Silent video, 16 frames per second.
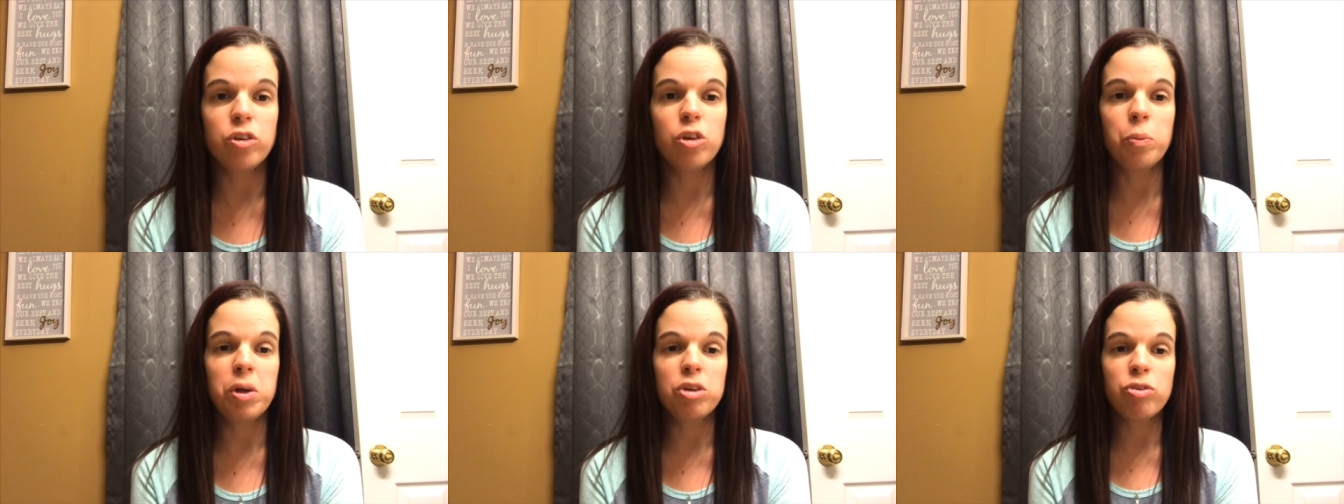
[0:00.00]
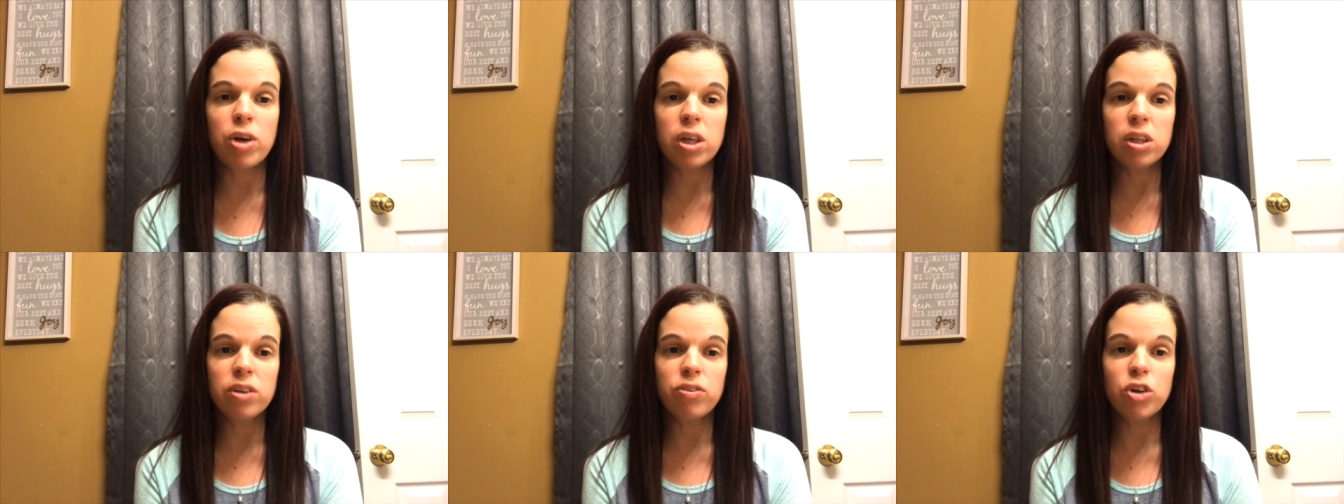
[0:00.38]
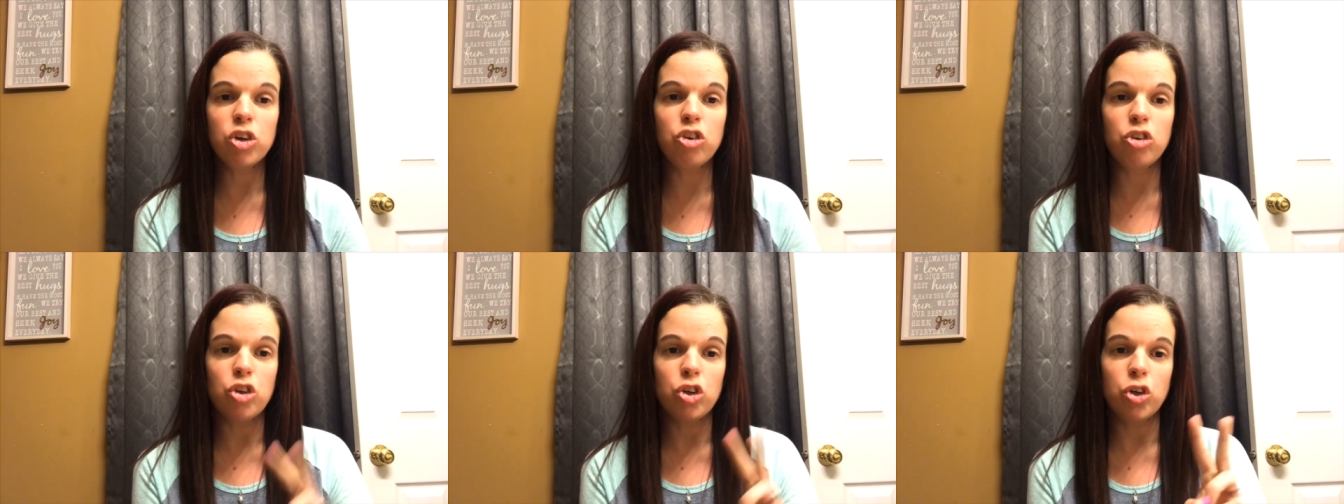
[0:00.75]
So we
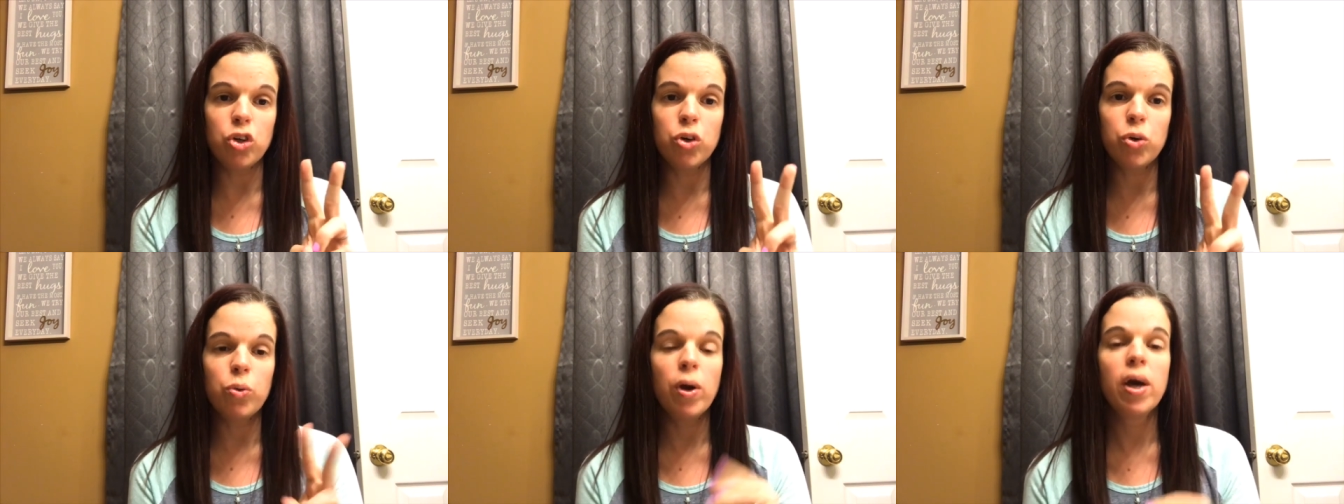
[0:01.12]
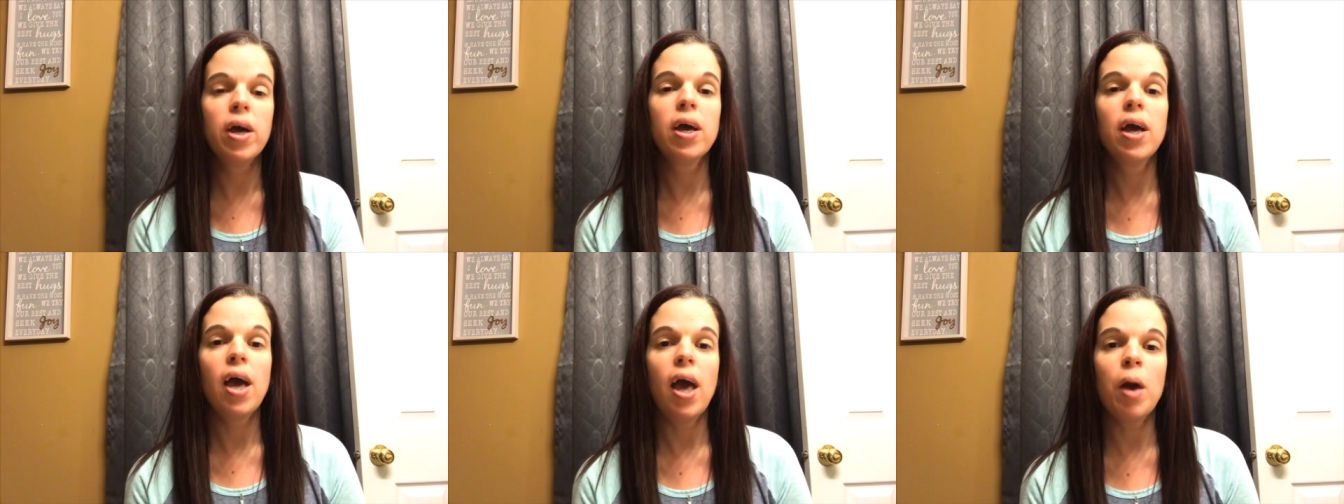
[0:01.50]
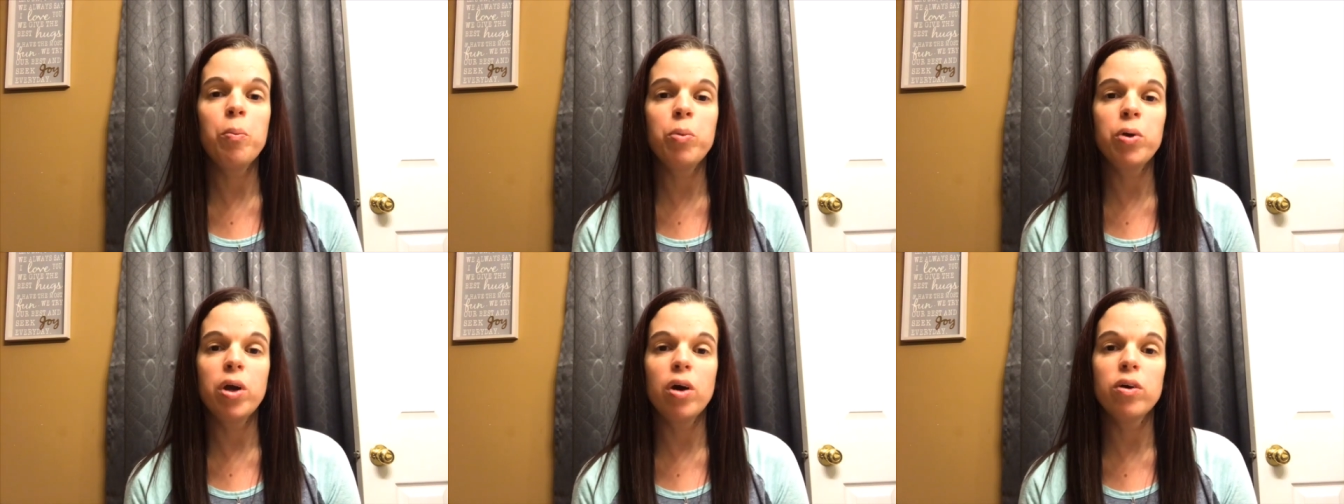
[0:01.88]
transferred two
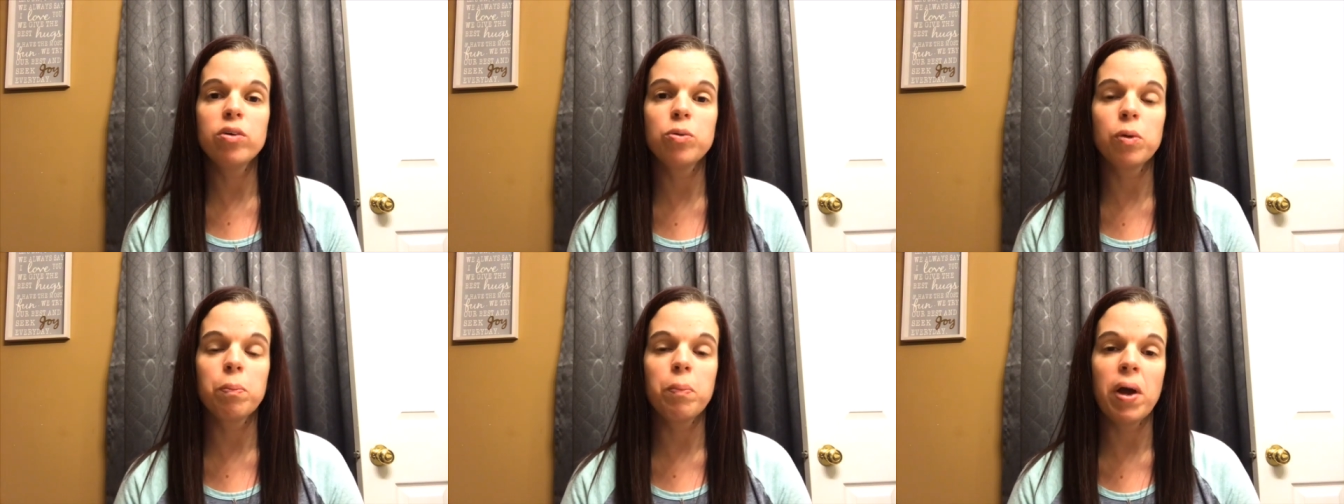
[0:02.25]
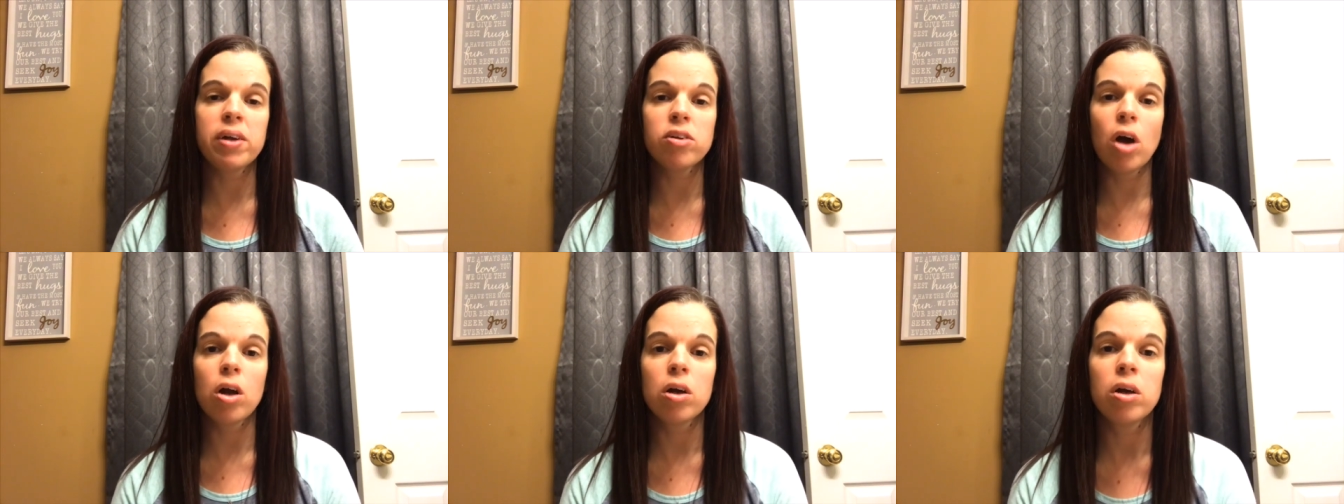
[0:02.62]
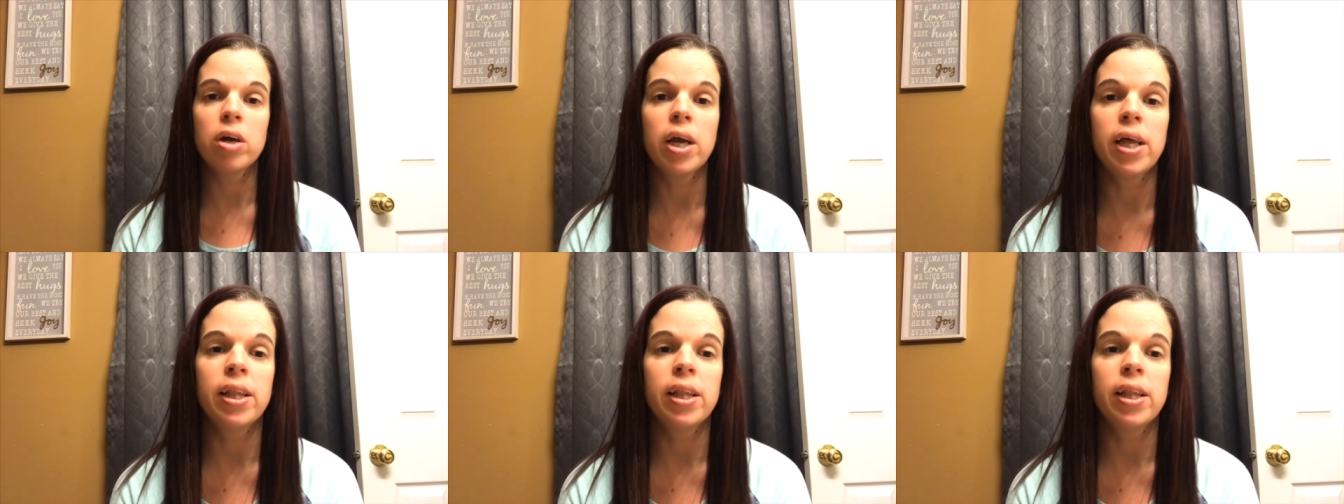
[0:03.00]
embryos with my daughter